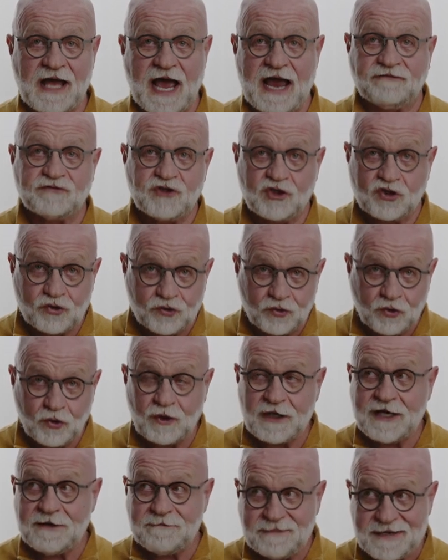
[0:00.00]
life, to
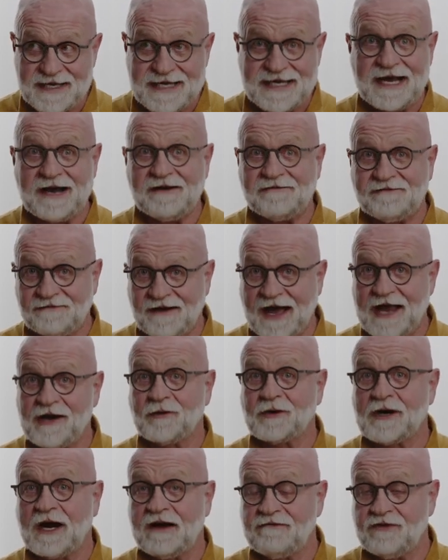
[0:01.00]
truly be a
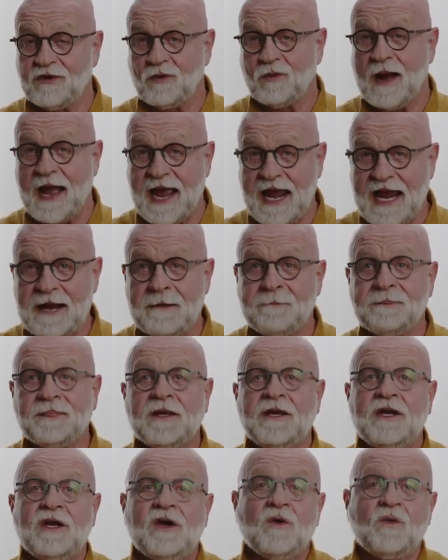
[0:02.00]
follower of the way,
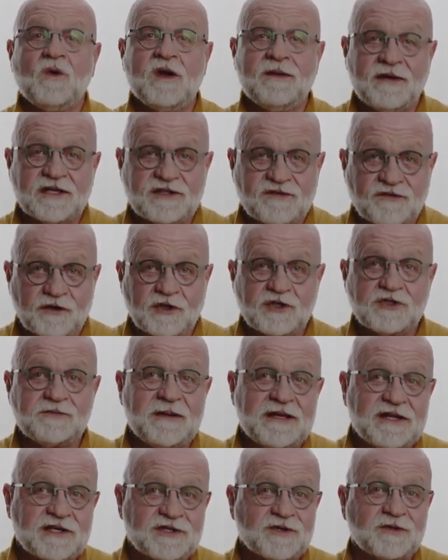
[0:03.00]
we must first
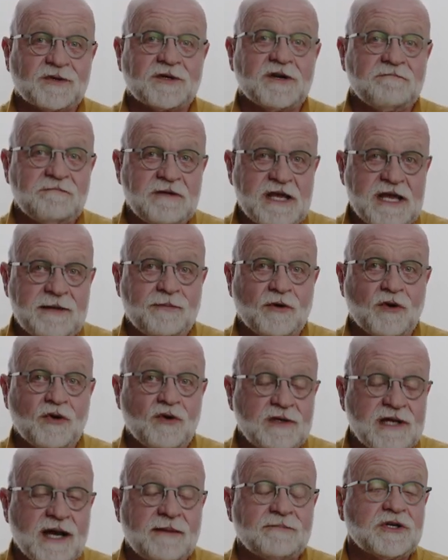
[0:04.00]
be the sort of people
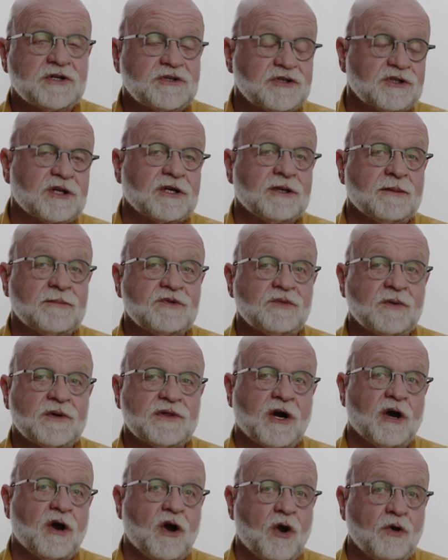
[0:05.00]
who come to terms
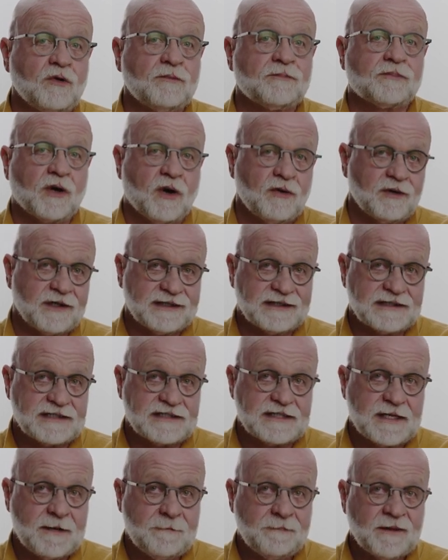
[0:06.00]
with our own
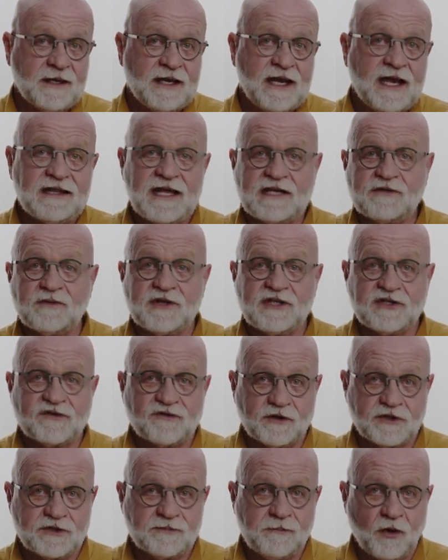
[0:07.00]
brokenness. And that's what this
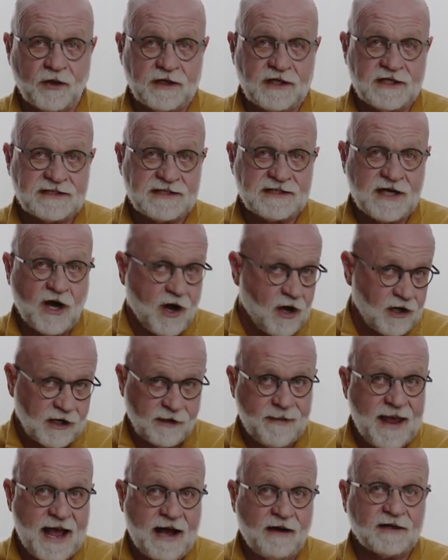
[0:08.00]
first point is all
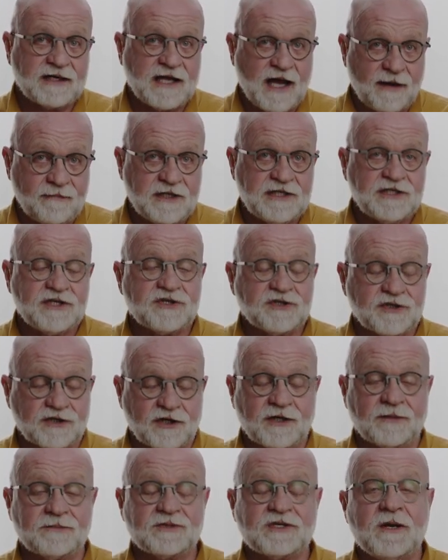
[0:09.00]
about coming to
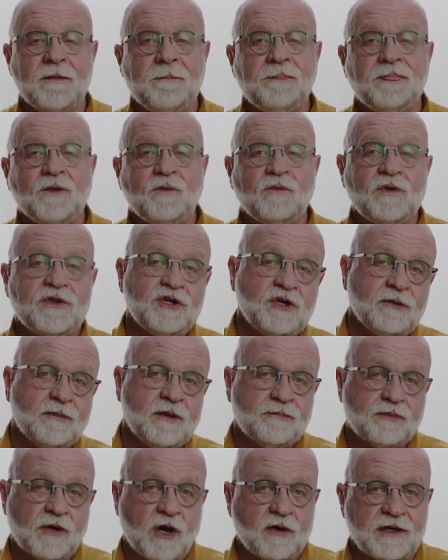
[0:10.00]
terms with
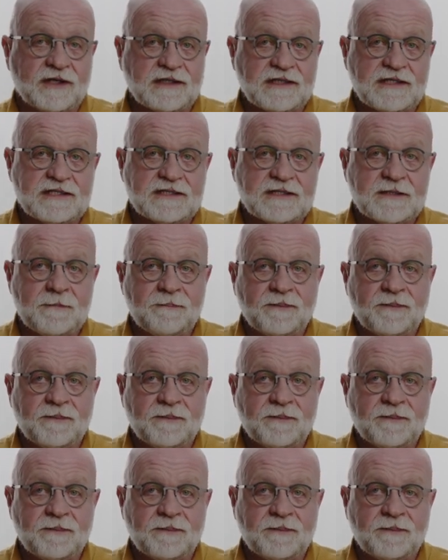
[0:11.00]
human brokenness